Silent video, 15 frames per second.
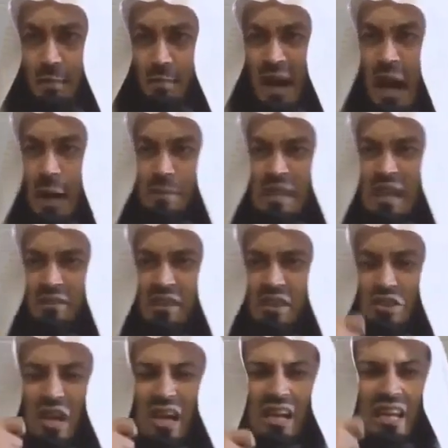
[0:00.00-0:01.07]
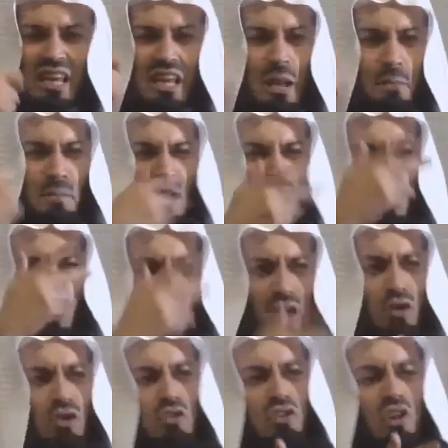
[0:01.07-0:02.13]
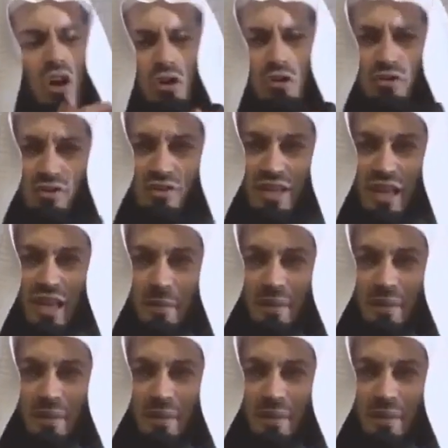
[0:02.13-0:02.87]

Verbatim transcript: Perhaps even struggling in a bigger way, who knows?